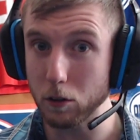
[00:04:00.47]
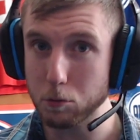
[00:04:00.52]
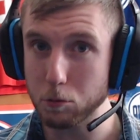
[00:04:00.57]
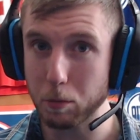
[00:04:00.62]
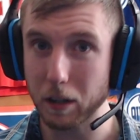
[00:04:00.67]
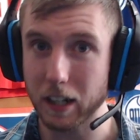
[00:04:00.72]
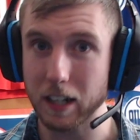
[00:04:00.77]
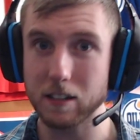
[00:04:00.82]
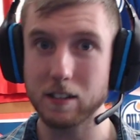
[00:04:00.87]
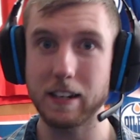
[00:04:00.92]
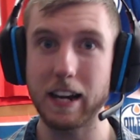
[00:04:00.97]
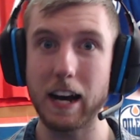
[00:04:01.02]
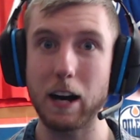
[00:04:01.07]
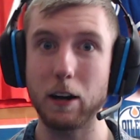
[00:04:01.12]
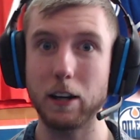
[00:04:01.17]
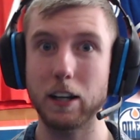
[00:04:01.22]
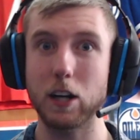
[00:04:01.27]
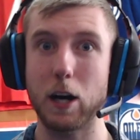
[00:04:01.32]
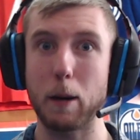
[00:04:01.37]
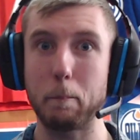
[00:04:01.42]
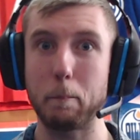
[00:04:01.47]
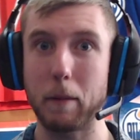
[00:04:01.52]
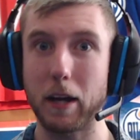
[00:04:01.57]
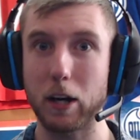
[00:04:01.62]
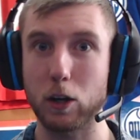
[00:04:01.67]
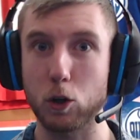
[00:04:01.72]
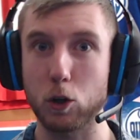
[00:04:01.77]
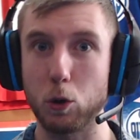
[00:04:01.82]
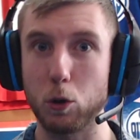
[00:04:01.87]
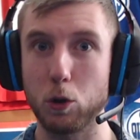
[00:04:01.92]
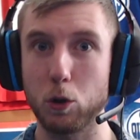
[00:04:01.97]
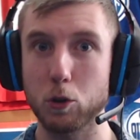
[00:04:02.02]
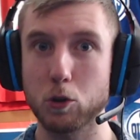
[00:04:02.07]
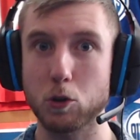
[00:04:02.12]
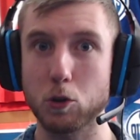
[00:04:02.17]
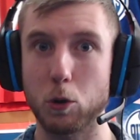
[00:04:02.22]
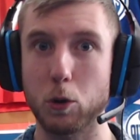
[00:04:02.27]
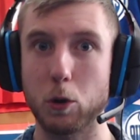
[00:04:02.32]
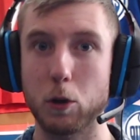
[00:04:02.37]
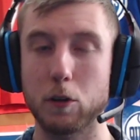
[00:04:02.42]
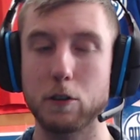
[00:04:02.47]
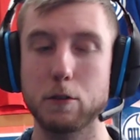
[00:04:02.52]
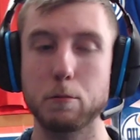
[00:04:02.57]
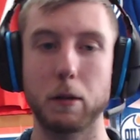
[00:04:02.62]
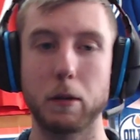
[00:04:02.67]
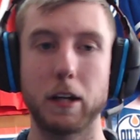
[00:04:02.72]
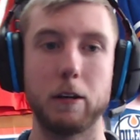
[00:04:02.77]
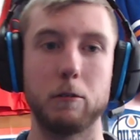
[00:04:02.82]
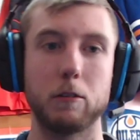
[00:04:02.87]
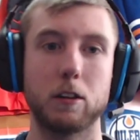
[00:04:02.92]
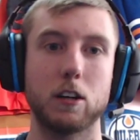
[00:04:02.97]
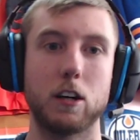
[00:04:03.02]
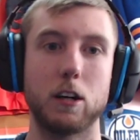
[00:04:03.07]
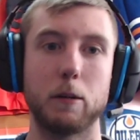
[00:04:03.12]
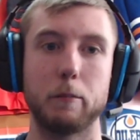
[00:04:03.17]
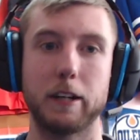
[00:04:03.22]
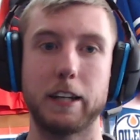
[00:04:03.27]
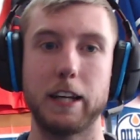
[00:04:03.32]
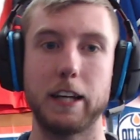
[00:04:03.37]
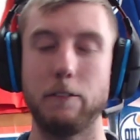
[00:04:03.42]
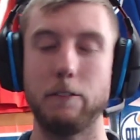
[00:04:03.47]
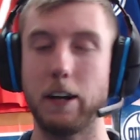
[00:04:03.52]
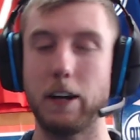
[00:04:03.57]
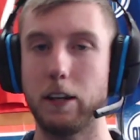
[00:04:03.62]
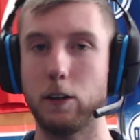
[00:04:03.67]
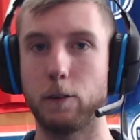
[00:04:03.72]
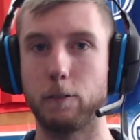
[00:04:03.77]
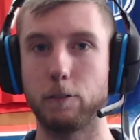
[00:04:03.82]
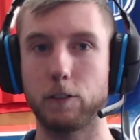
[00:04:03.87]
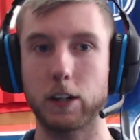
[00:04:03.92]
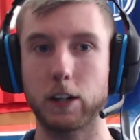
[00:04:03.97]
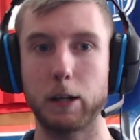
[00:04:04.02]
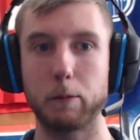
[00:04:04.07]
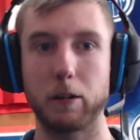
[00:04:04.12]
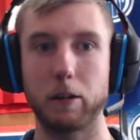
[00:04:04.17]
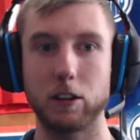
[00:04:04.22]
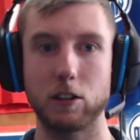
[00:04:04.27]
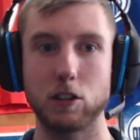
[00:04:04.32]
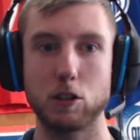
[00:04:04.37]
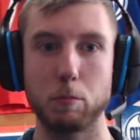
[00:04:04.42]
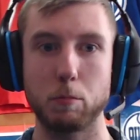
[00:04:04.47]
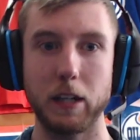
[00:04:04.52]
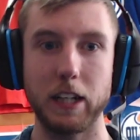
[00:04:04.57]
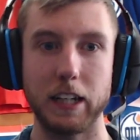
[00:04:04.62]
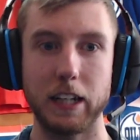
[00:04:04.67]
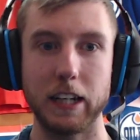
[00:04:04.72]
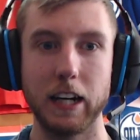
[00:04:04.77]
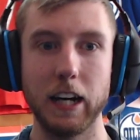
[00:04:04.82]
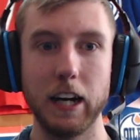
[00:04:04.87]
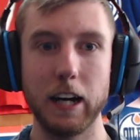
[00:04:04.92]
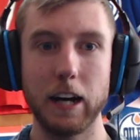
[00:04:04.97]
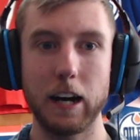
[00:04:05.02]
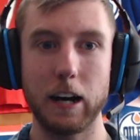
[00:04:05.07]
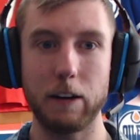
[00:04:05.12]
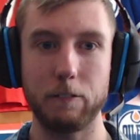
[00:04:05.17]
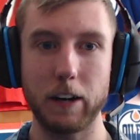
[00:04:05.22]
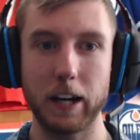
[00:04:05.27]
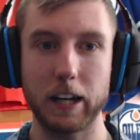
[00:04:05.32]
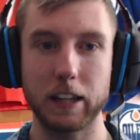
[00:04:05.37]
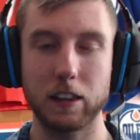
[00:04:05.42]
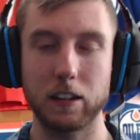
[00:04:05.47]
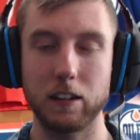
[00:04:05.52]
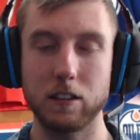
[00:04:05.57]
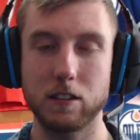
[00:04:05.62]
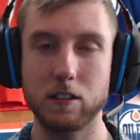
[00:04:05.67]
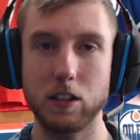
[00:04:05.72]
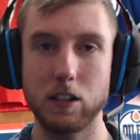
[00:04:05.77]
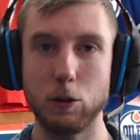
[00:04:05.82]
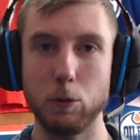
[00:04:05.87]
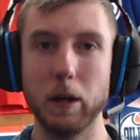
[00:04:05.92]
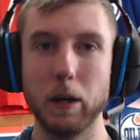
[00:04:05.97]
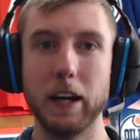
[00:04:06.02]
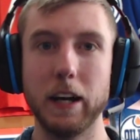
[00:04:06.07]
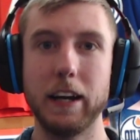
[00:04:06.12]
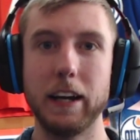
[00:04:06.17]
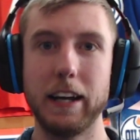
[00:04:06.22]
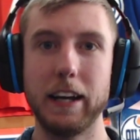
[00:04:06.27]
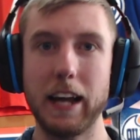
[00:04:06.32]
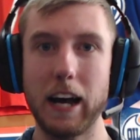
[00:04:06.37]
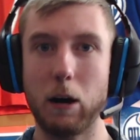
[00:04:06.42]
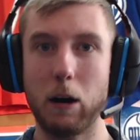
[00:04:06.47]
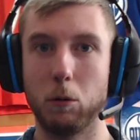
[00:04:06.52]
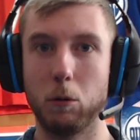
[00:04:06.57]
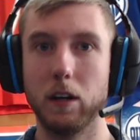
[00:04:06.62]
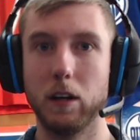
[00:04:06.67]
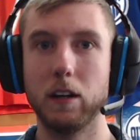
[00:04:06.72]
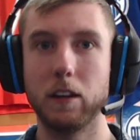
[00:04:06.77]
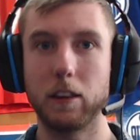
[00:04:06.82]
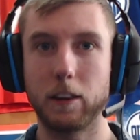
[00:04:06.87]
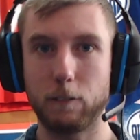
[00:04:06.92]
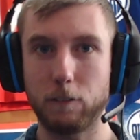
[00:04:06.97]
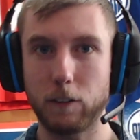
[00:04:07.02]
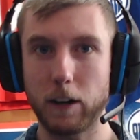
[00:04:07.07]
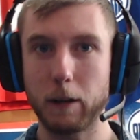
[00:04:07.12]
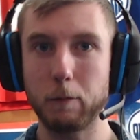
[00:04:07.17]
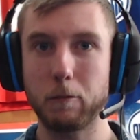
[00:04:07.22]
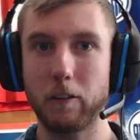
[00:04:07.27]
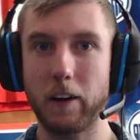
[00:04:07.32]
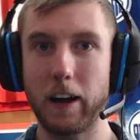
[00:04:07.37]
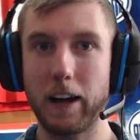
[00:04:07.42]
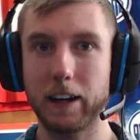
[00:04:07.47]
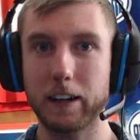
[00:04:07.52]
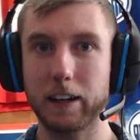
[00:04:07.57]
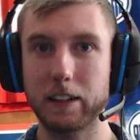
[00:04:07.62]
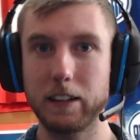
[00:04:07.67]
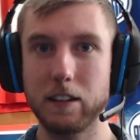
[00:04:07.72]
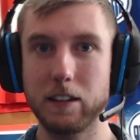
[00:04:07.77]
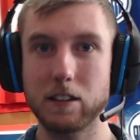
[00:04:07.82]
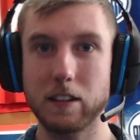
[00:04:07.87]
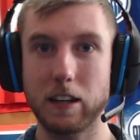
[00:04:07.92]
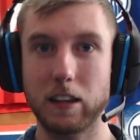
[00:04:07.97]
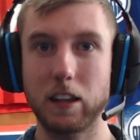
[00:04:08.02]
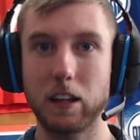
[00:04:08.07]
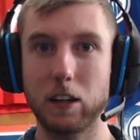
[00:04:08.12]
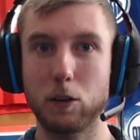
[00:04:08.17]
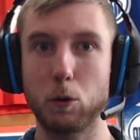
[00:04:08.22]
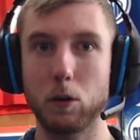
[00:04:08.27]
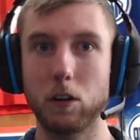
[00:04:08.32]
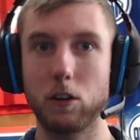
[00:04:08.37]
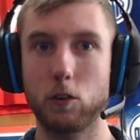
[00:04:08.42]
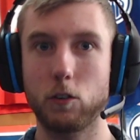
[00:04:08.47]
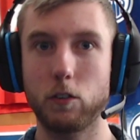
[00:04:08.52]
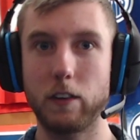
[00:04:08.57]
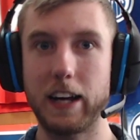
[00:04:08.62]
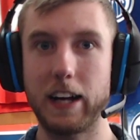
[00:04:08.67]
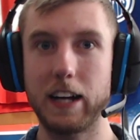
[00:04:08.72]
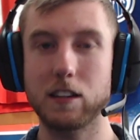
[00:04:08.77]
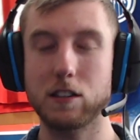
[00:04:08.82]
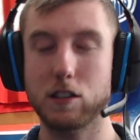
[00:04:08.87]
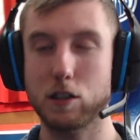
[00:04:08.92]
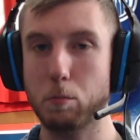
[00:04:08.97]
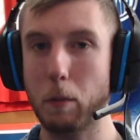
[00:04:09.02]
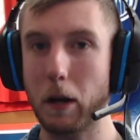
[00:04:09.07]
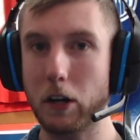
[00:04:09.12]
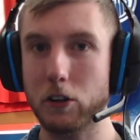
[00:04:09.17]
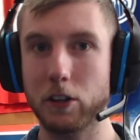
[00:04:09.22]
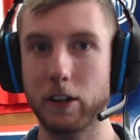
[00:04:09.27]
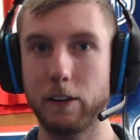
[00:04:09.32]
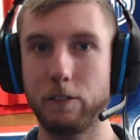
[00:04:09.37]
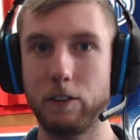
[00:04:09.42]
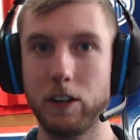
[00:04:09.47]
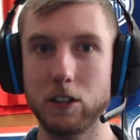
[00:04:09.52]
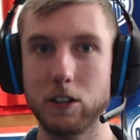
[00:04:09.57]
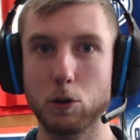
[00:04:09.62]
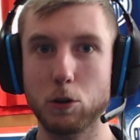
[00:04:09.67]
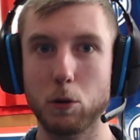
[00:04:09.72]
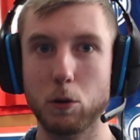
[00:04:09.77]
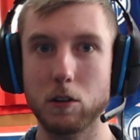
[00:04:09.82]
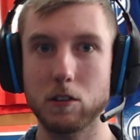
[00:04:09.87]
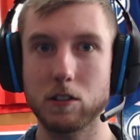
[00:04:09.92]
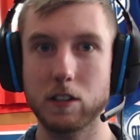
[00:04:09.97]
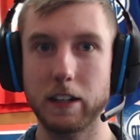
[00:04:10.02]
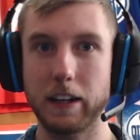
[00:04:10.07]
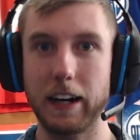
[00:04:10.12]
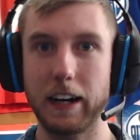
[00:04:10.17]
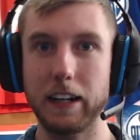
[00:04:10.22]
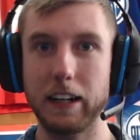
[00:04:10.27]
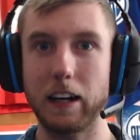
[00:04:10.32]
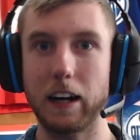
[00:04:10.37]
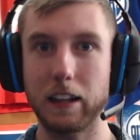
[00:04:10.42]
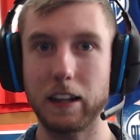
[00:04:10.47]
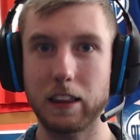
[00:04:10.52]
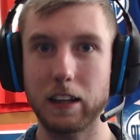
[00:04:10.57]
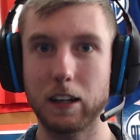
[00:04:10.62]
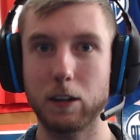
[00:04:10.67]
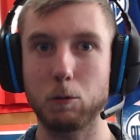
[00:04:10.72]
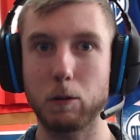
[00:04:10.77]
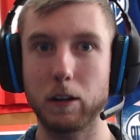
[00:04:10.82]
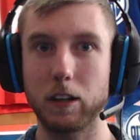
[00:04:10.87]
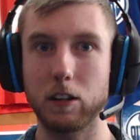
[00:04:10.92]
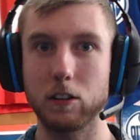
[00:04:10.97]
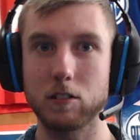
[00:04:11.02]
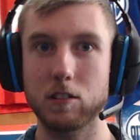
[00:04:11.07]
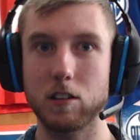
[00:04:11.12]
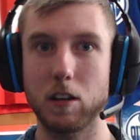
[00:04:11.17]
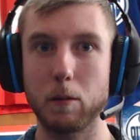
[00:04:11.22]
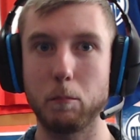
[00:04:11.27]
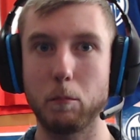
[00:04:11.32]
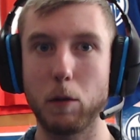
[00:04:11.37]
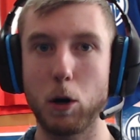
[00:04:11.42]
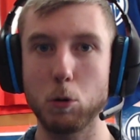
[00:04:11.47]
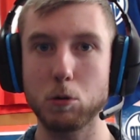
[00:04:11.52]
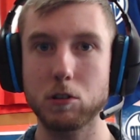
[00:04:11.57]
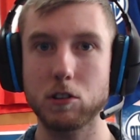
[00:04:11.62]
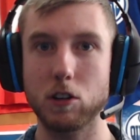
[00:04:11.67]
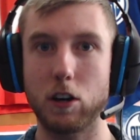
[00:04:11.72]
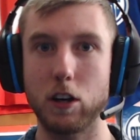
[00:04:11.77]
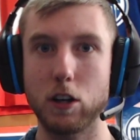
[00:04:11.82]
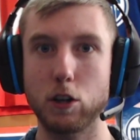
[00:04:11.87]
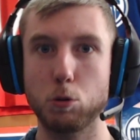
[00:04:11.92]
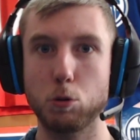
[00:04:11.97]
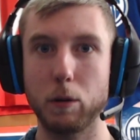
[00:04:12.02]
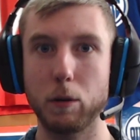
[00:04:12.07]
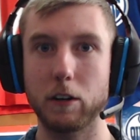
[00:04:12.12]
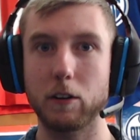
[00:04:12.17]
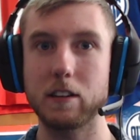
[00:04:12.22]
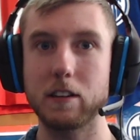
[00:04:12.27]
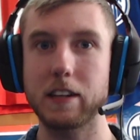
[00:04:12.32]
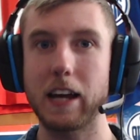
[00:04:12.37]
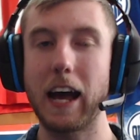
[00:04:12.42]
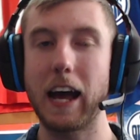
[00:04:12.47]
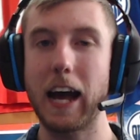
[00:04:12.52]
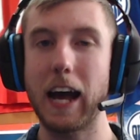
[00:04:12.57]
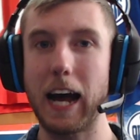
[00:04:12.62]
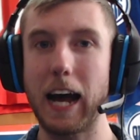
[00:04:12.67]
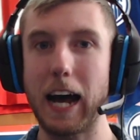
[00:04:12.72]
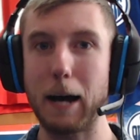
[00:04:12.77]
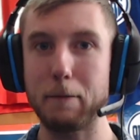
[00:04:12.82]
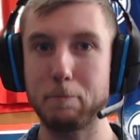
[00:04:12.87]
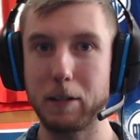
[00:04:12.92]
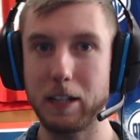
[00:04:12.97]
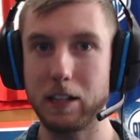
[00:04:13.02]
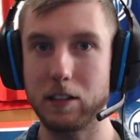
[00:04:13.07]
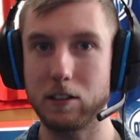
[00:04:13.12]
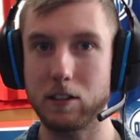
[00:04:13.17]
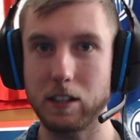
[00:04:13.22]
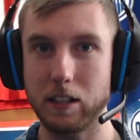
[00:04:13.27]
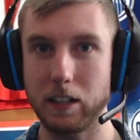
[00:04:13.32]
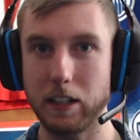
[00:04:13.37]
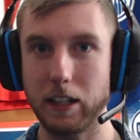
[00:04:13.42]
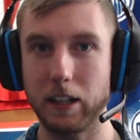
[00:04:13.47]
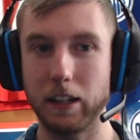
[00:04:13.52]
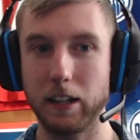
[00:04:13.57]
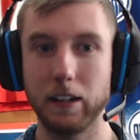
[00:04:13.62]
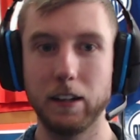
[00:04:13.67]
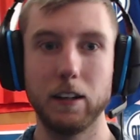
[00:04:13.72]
because now you got better goal scorers playing with Connor McDavid. And don't forget about the speed of Athanasiou. Now, the fun fact is, I think Oilers fans, especially if he scores tonight, I think what you'll see him most on Twitter is happy to see you.